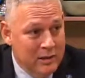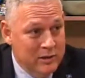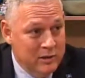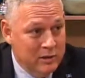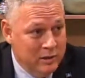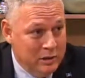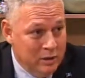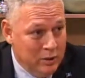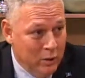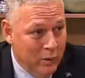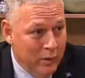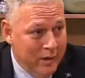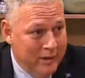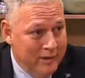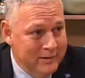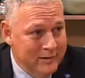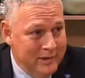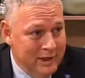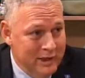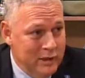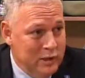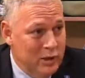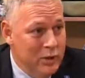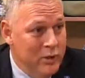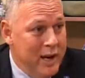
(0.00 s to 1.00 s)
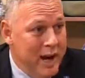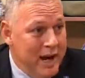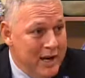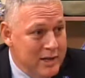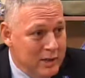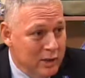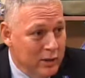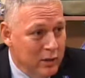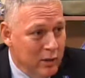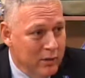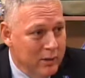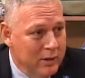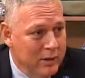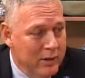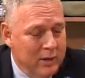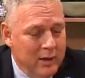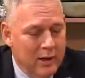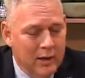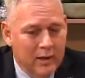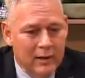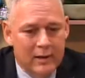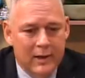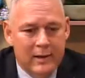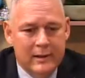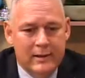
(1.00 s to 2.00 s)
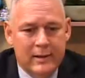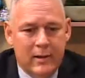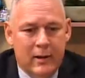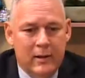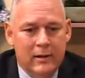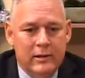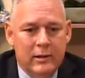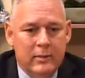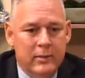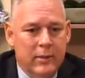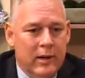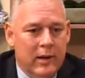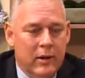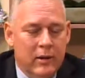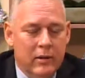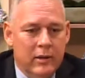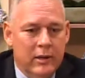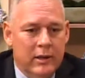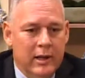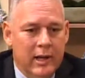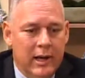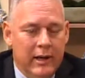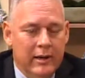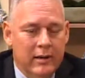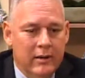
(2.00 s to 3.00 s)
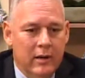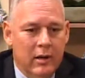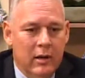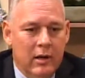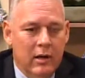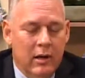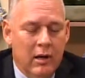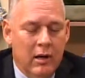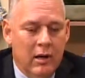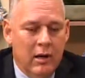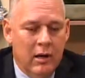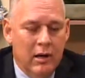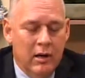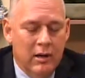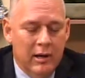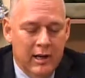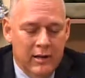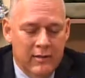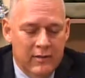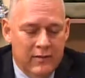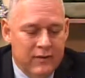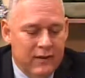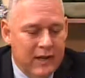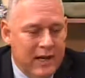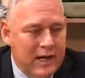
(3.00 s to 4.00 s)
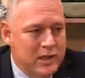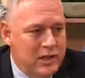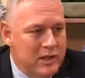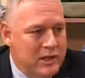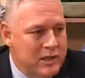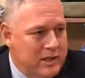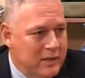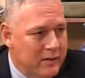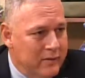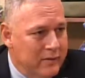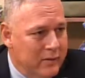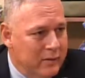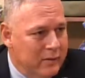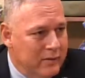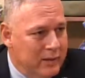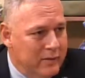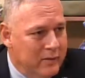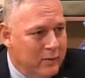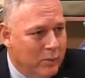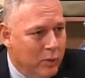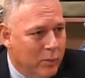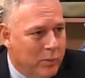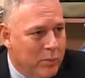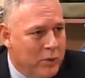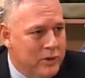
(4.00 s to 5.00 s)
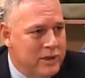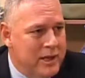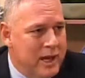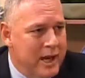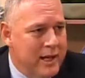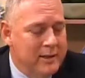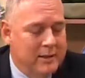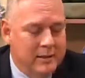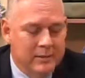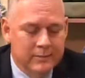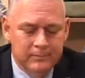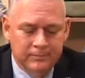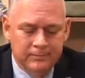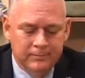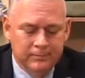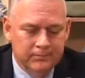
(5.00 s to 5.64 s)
story just 2 days ago that talked about that inflation's at 54%.